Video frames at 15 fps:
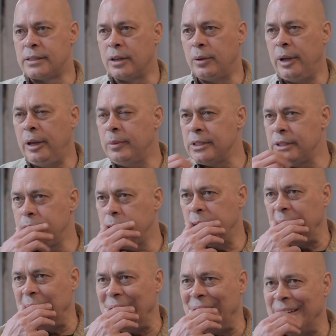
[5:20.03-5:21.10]
So he mm was
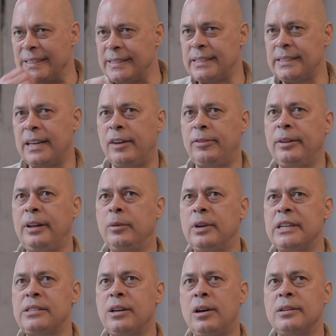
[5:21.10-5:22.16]
doing his stuff. And there
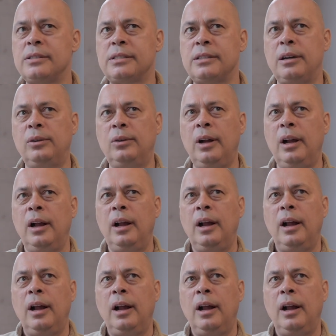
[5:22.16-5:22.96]
was also,